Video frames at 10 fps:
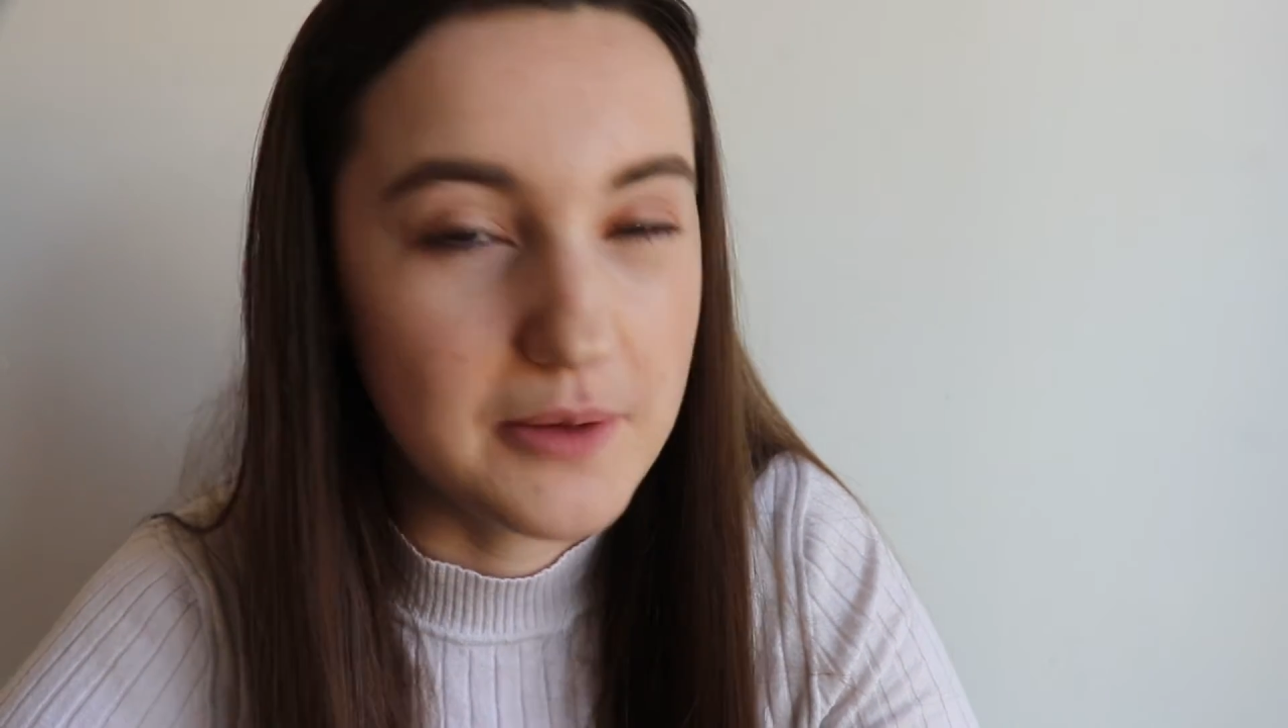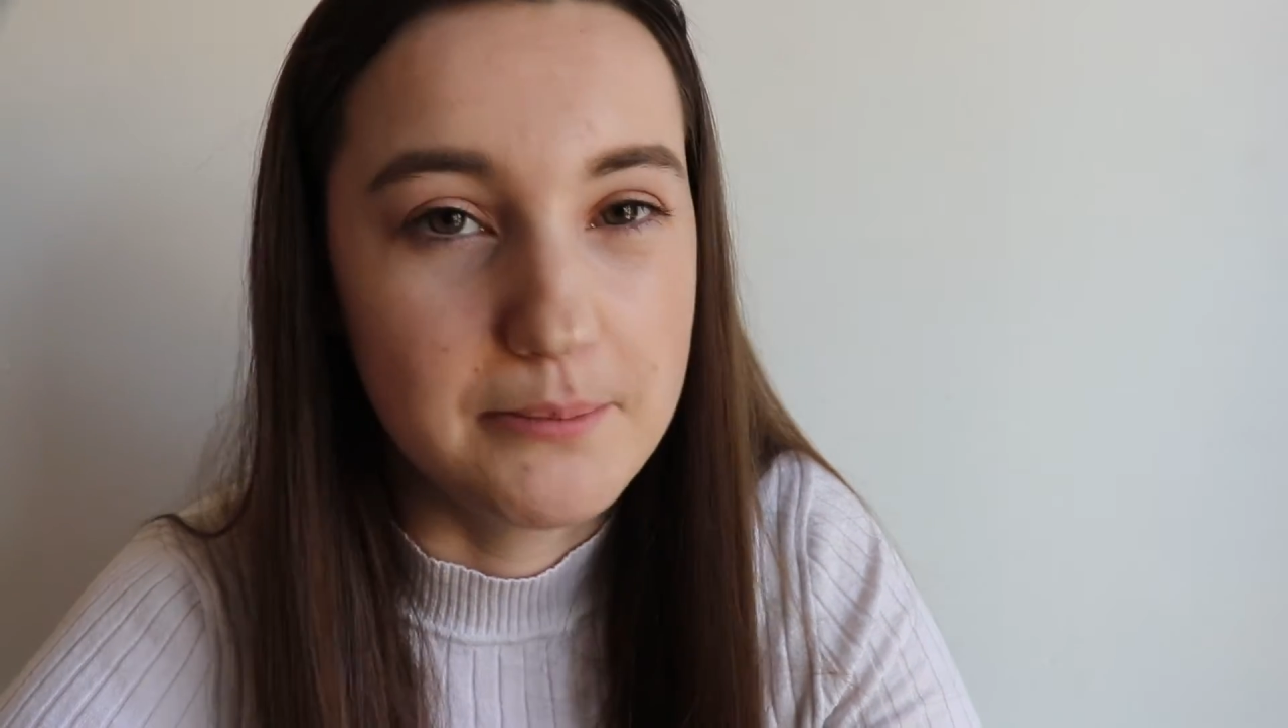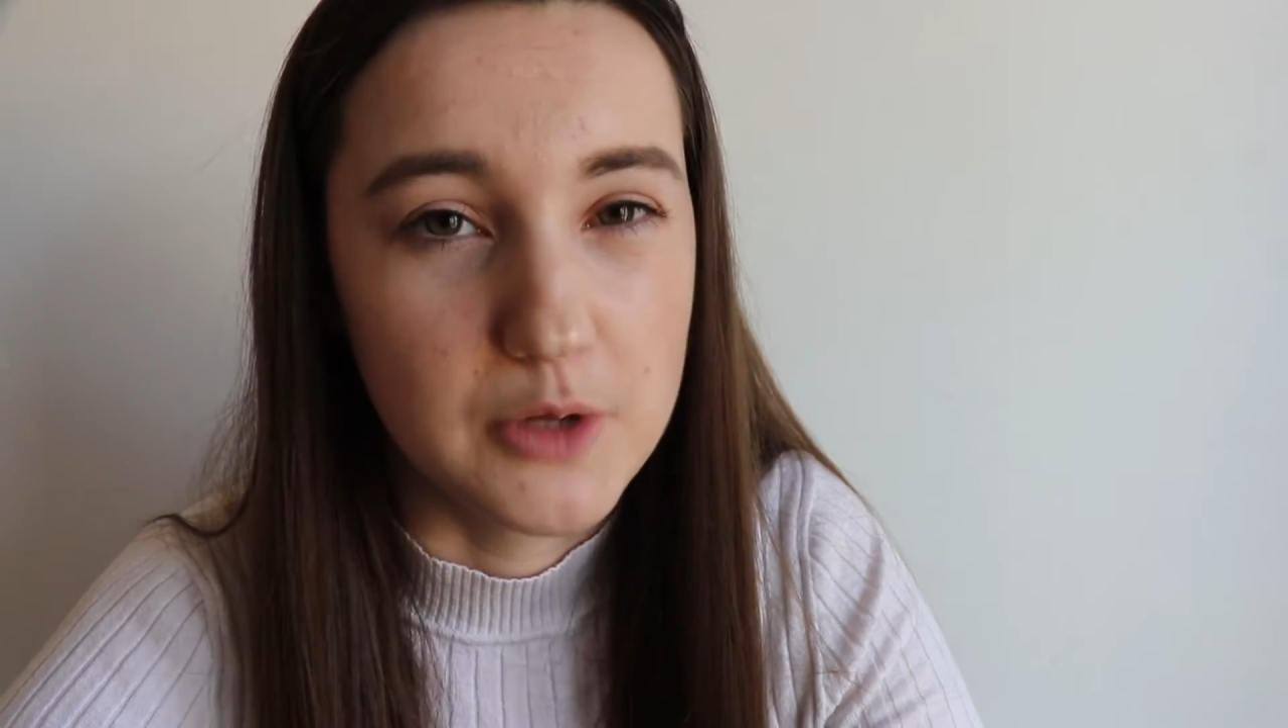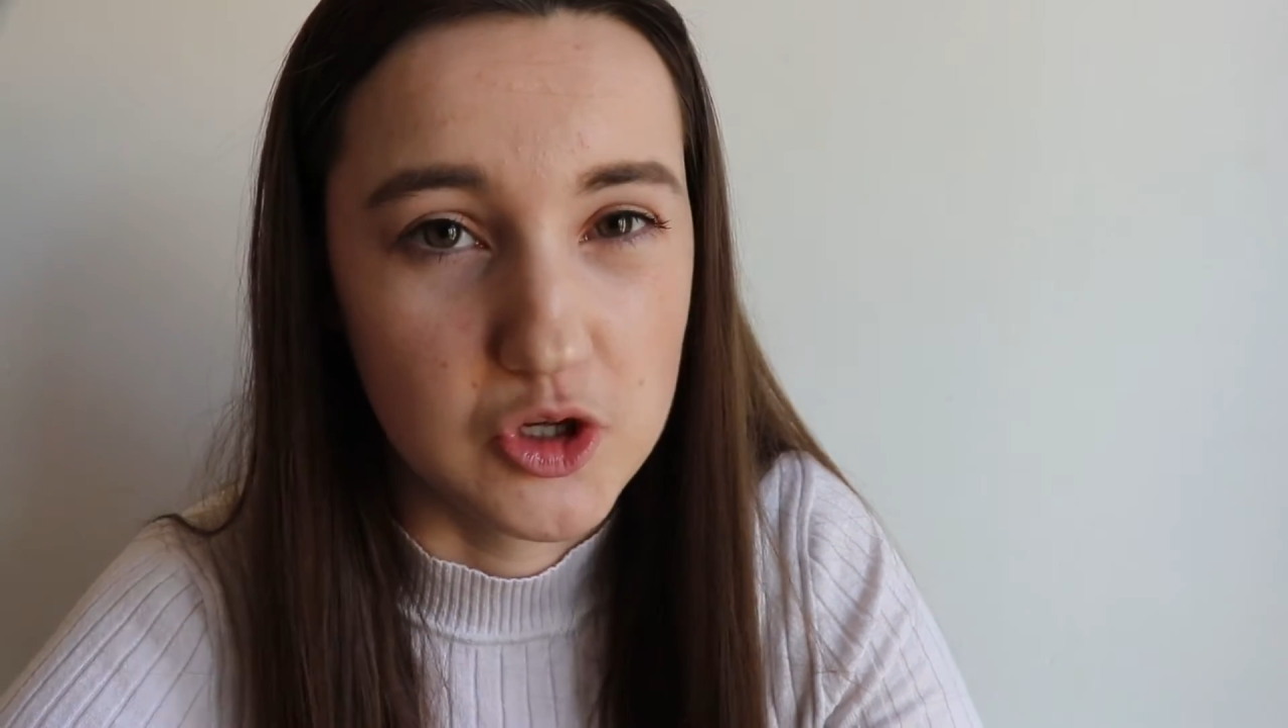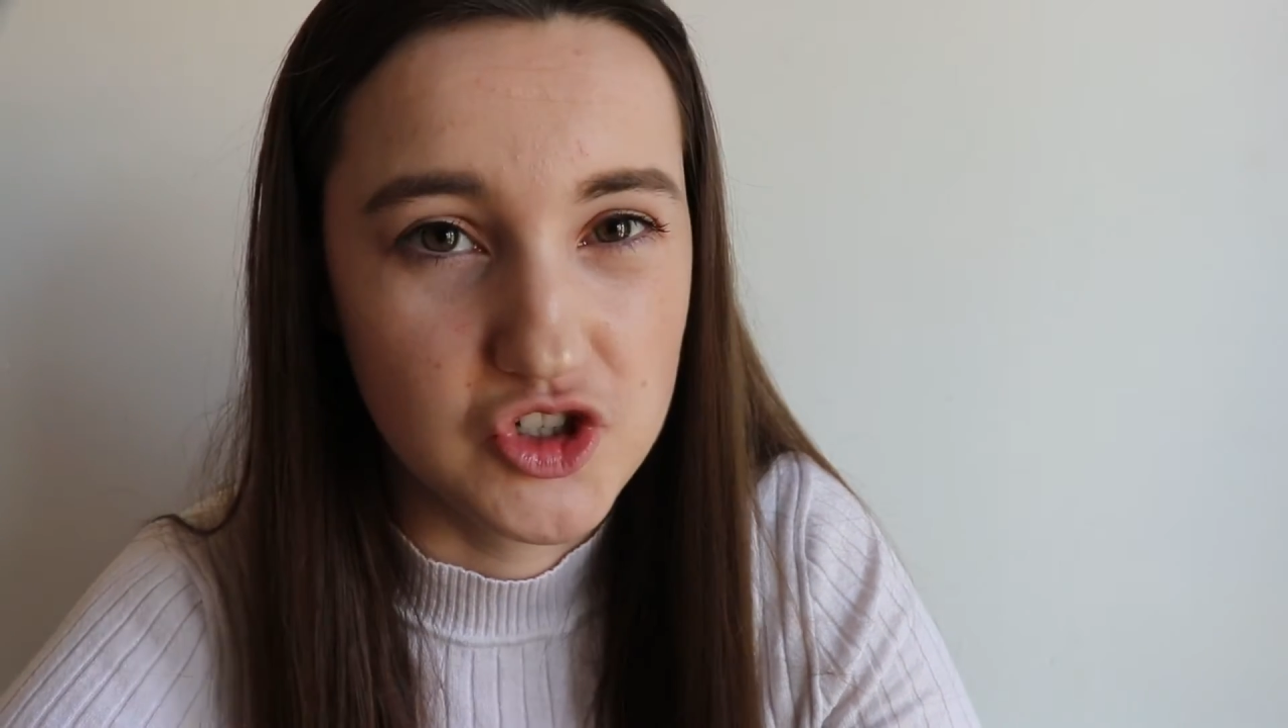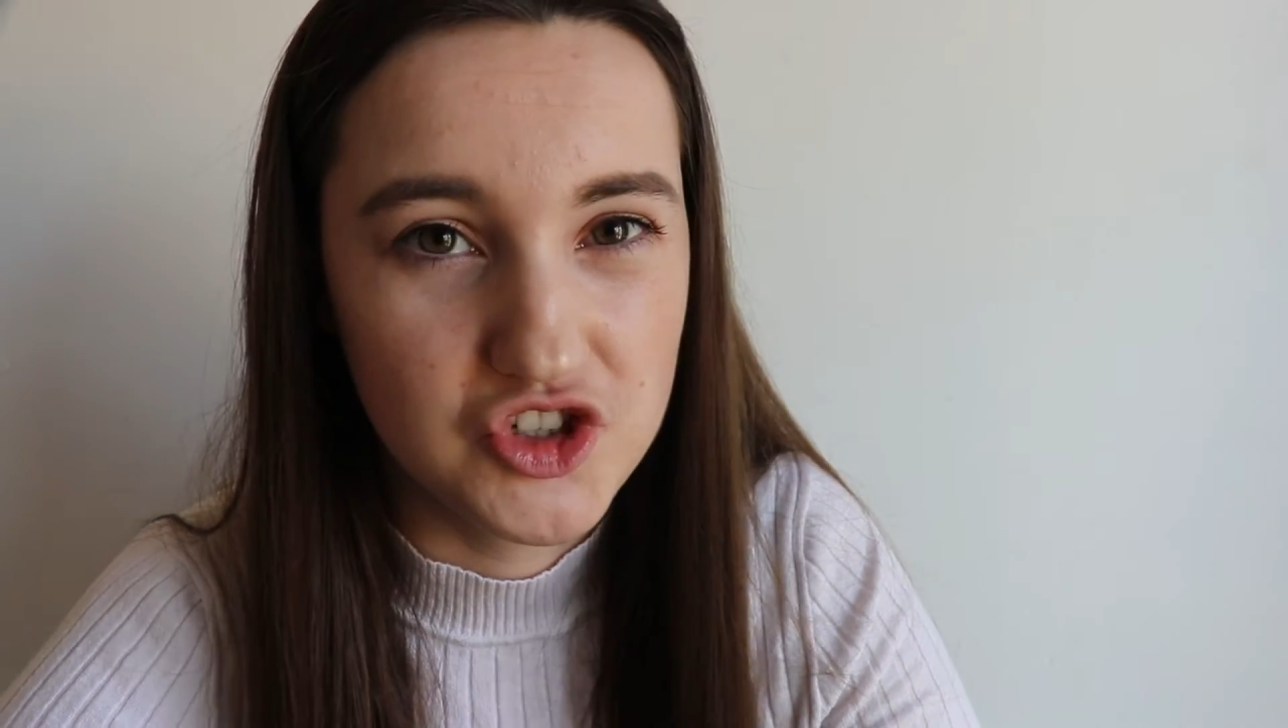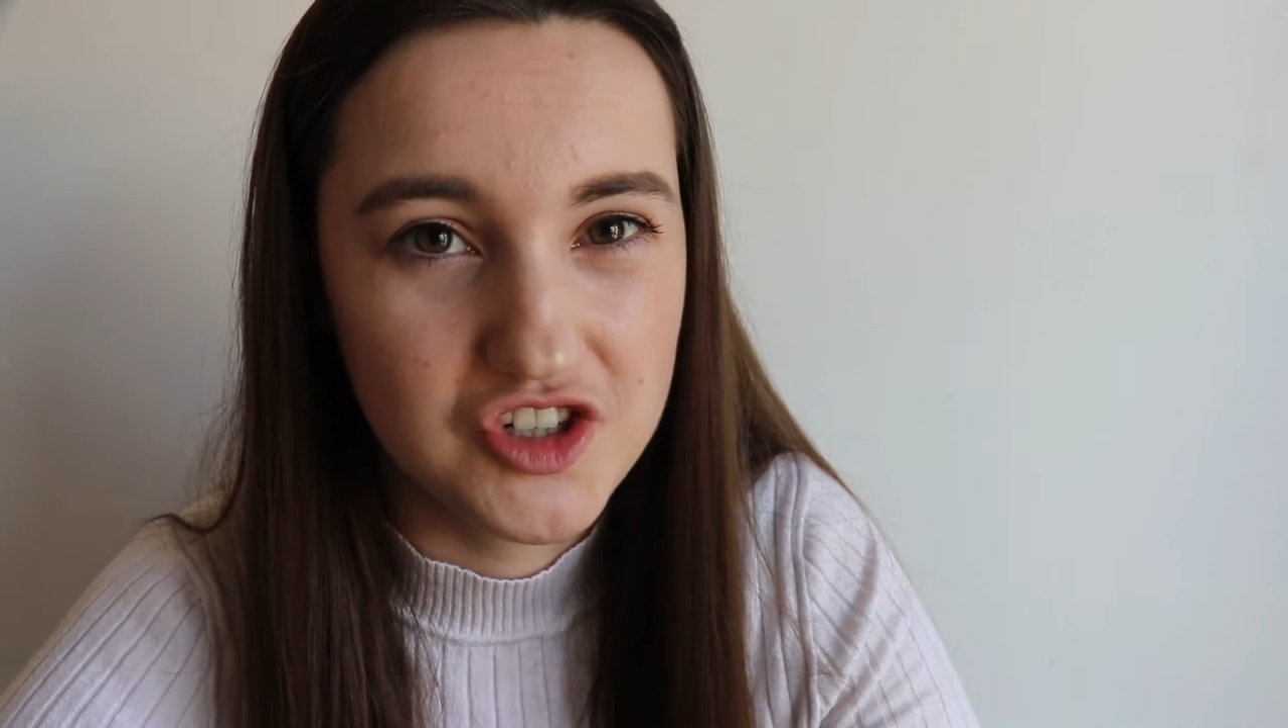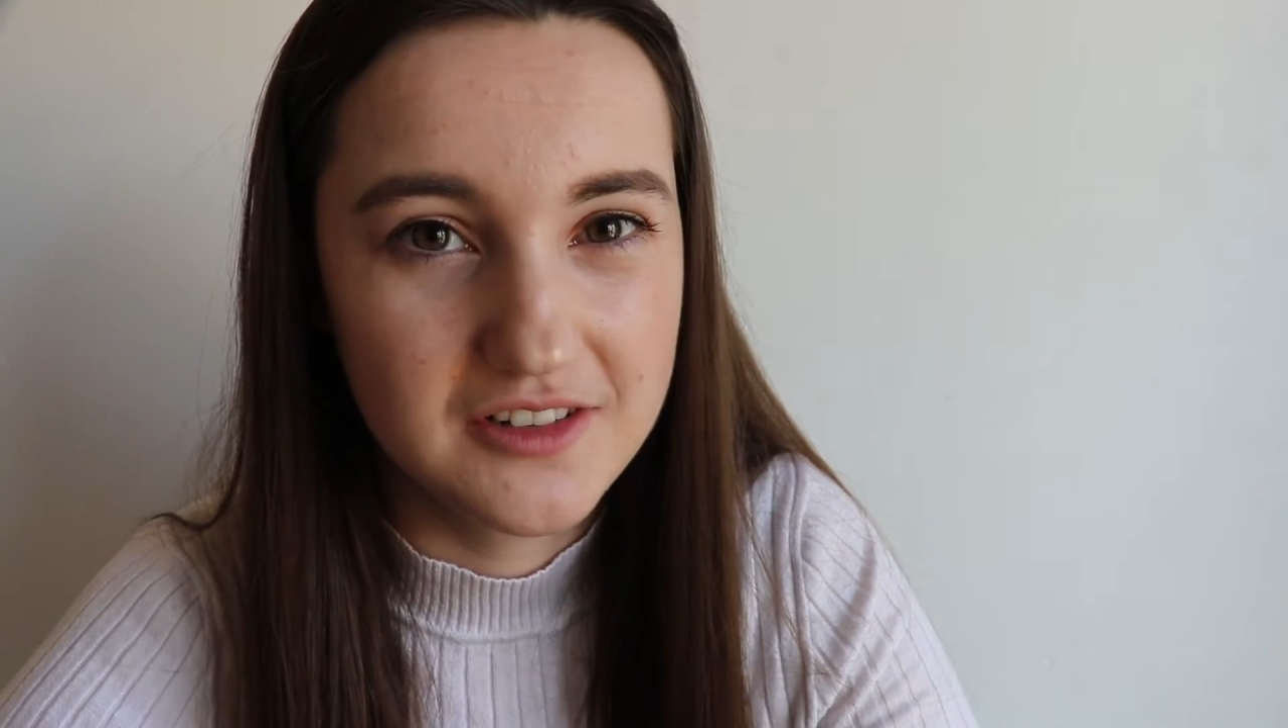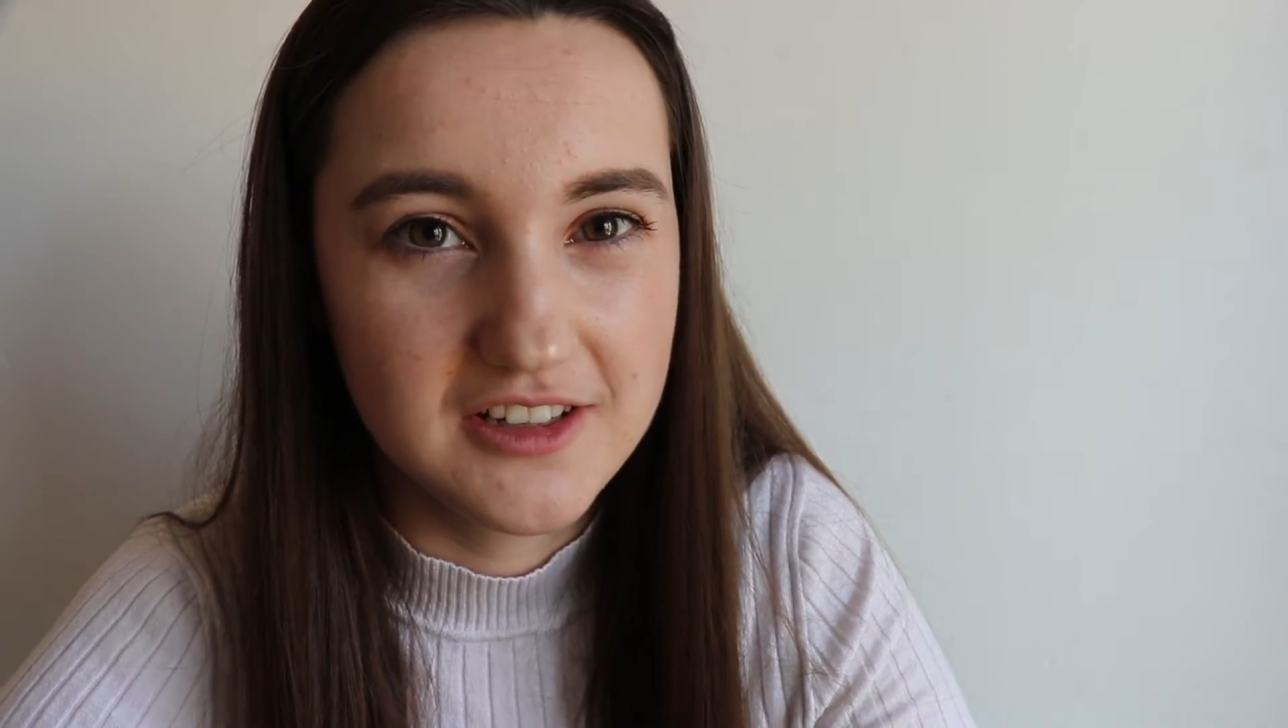mush.